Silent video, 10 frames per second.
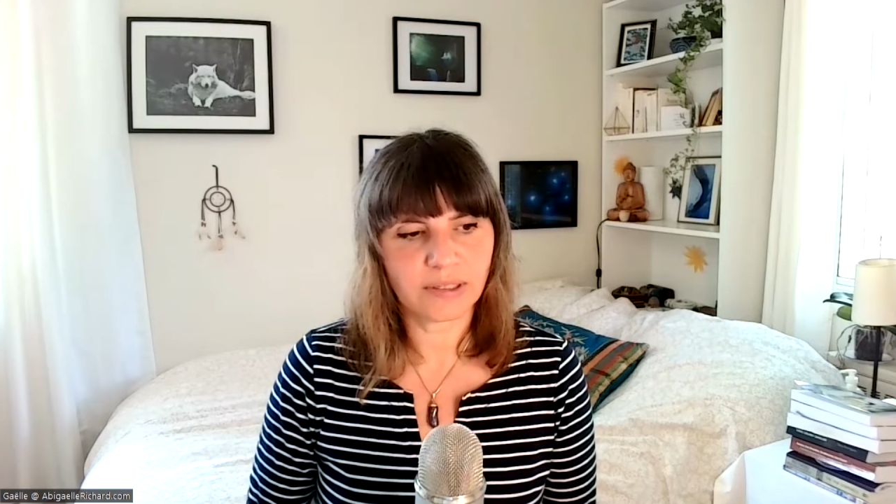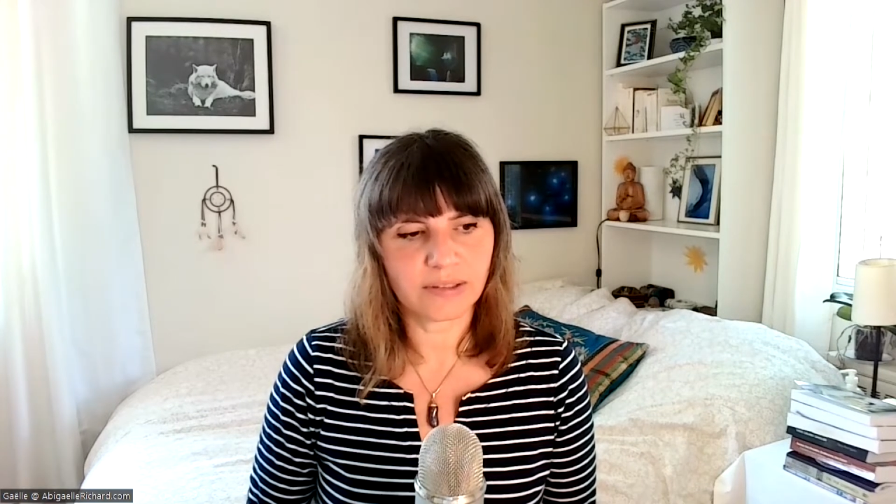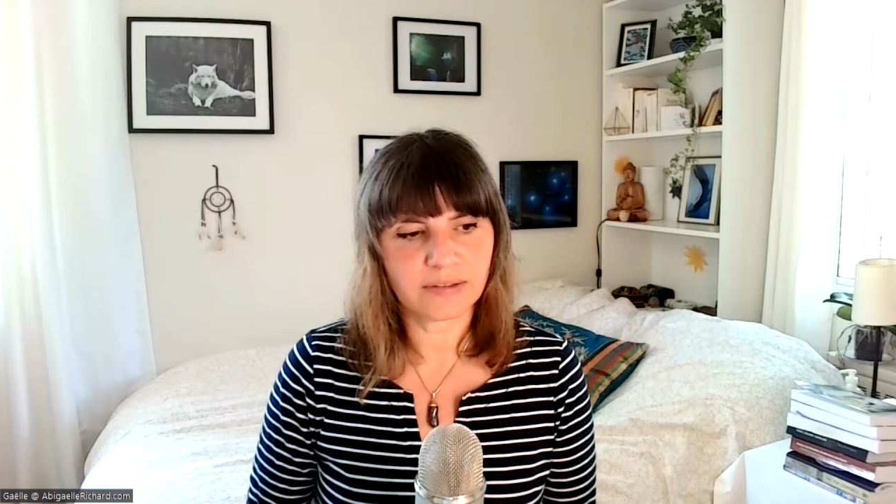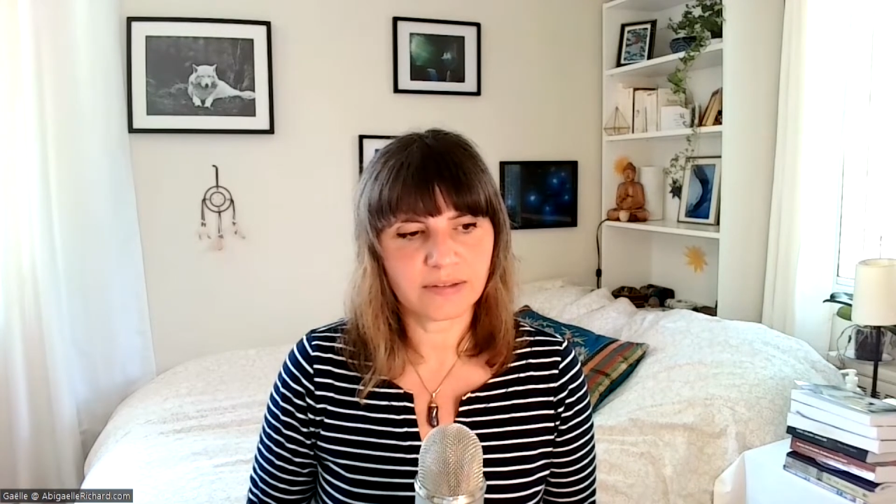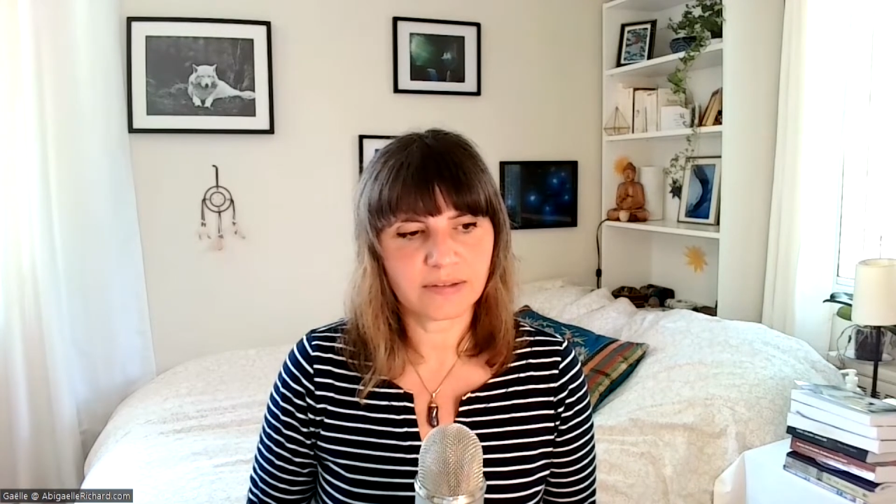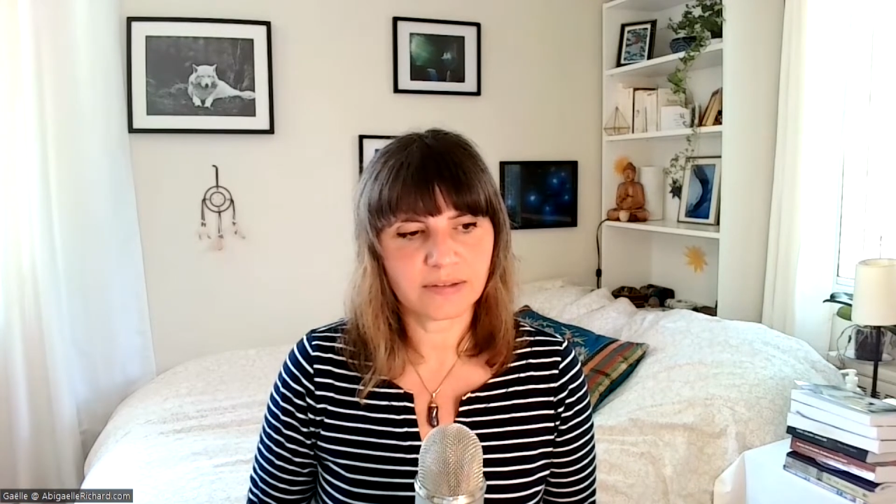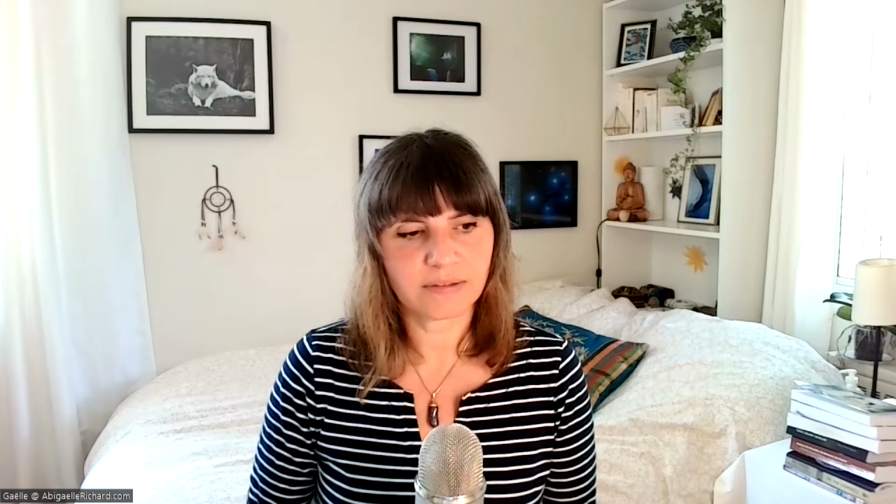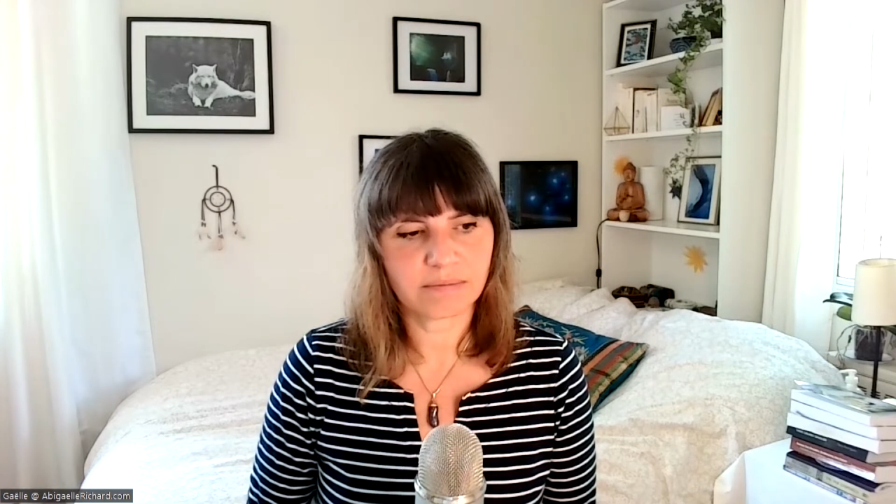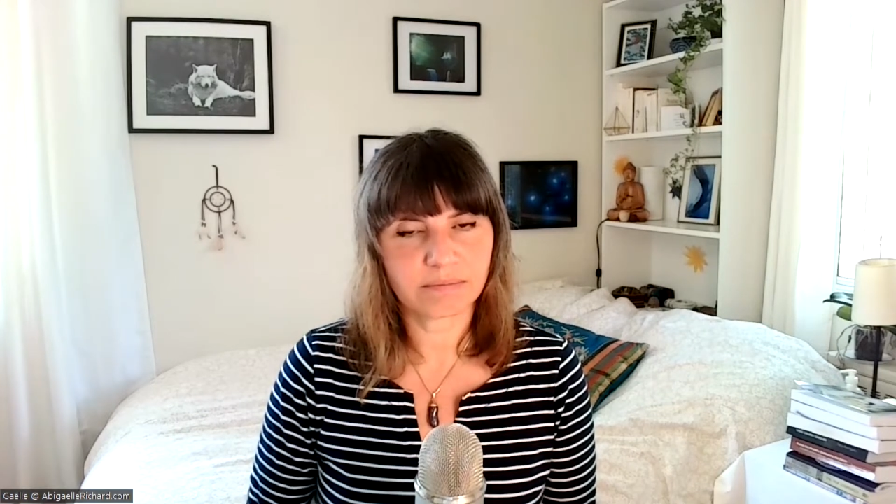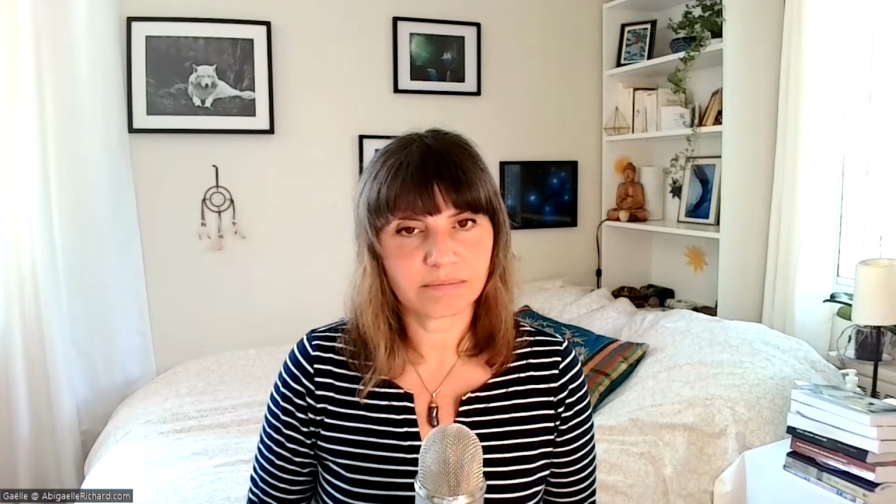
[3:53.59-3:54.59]

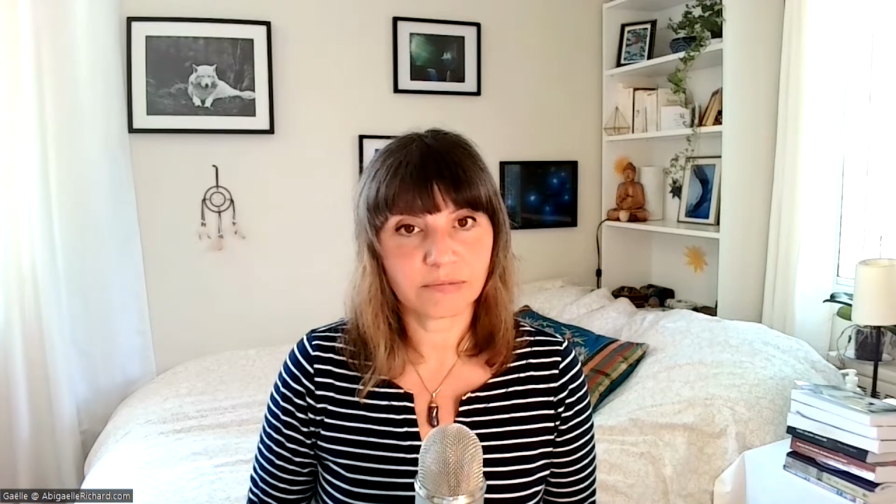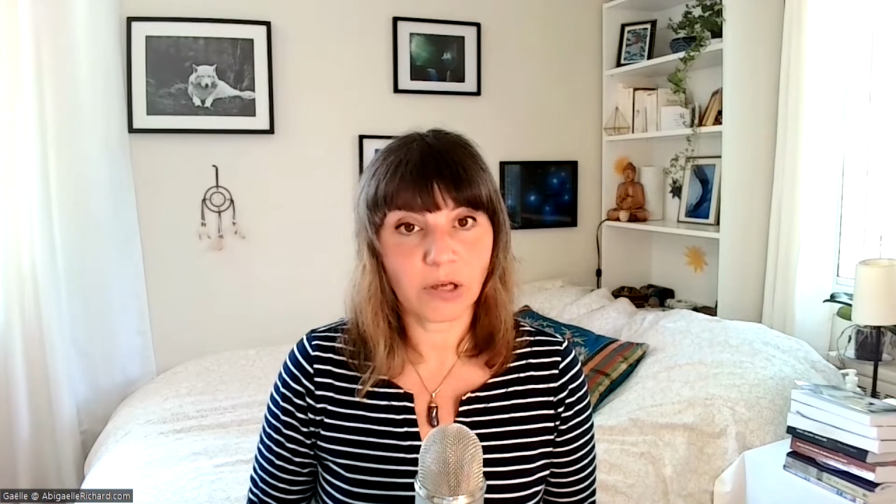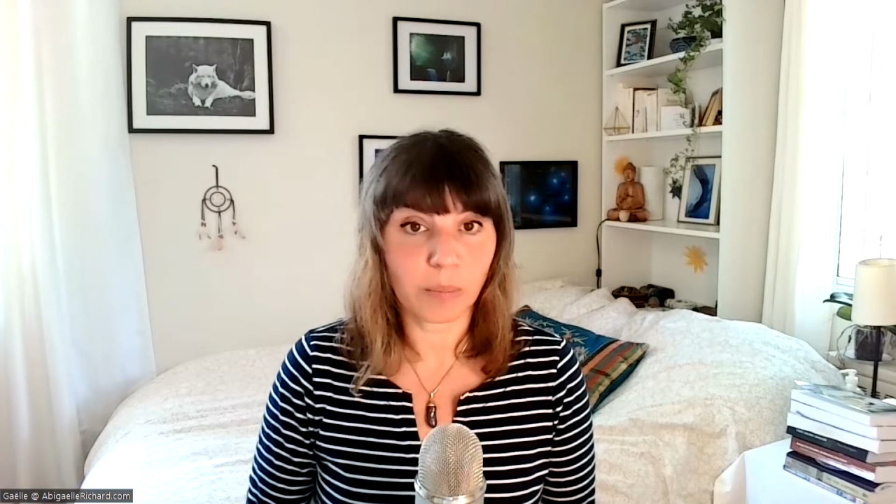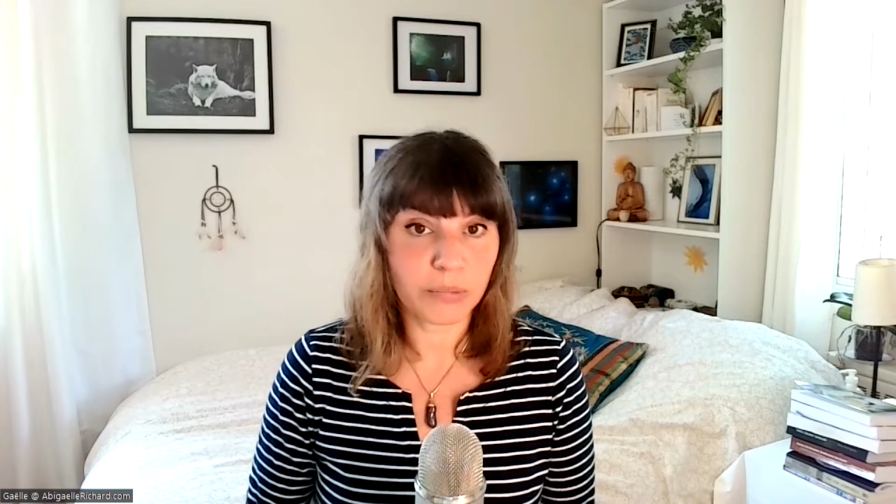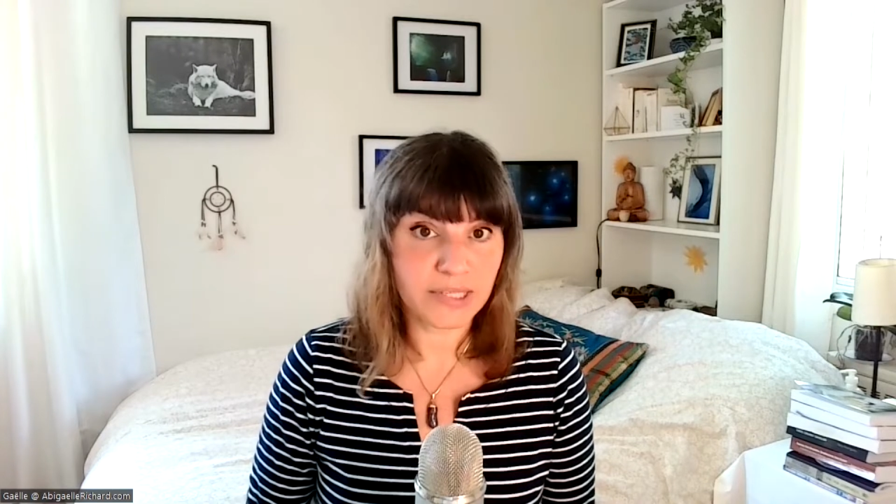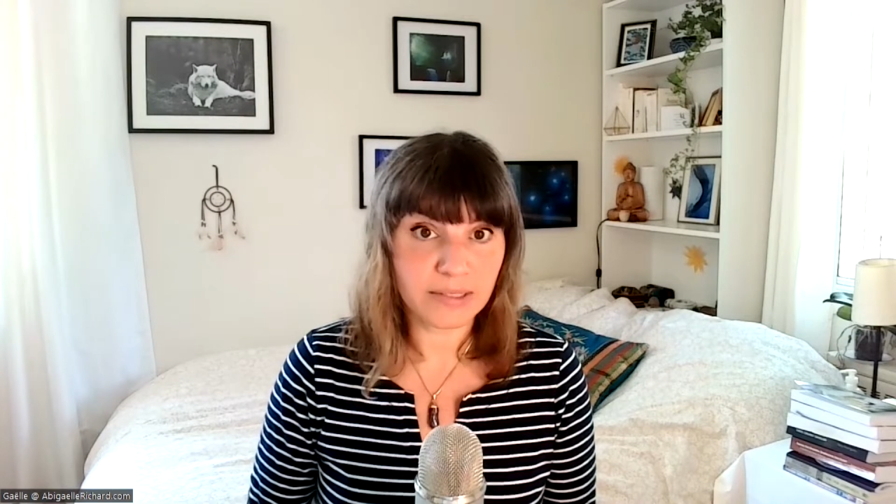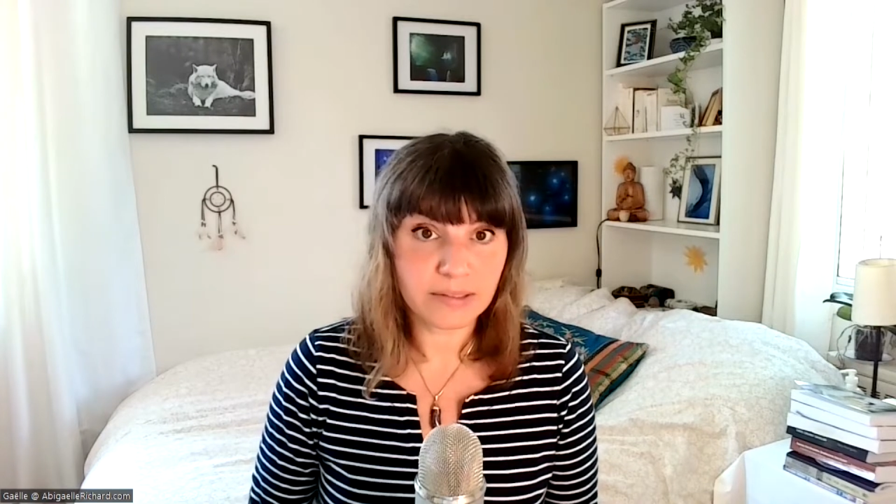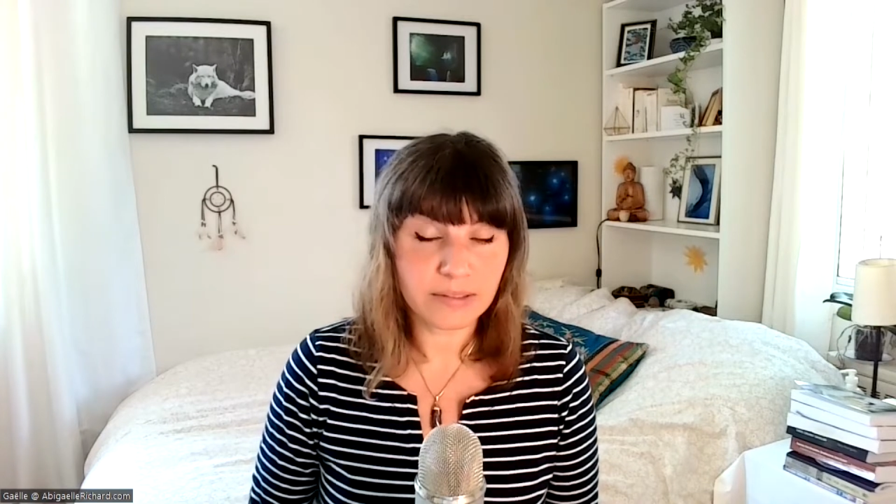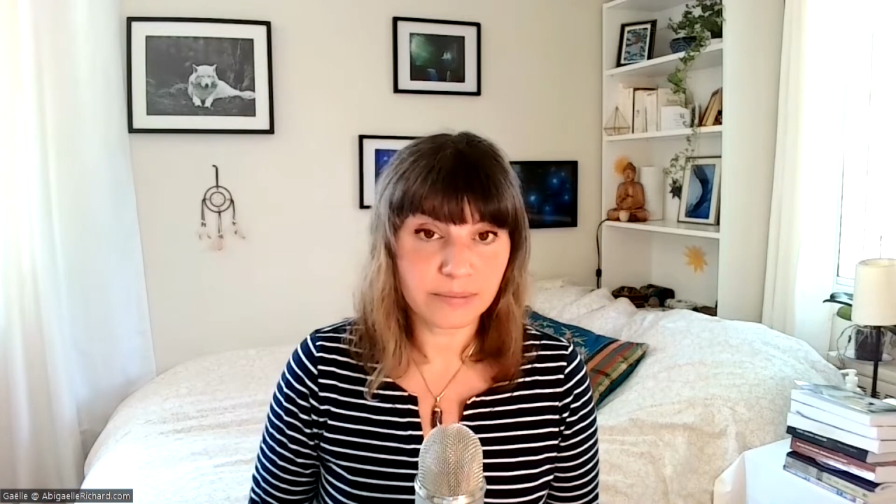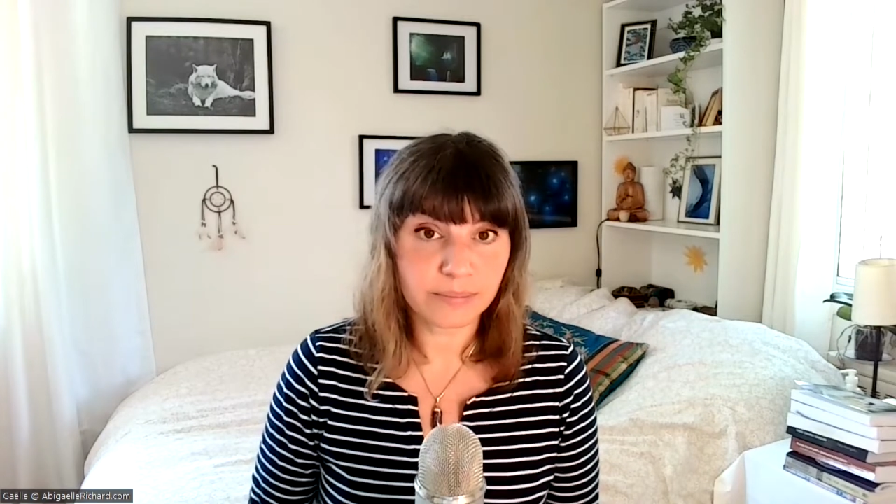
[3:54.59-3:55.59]
its
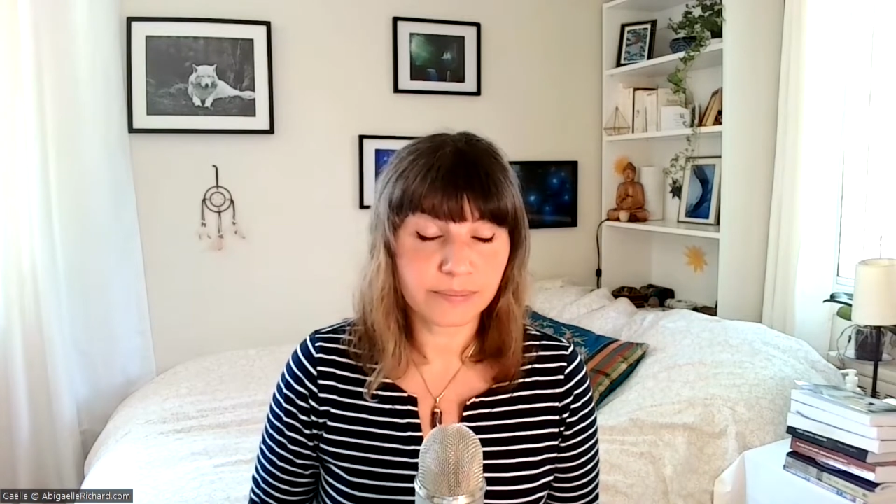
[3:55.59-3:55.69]
opposite.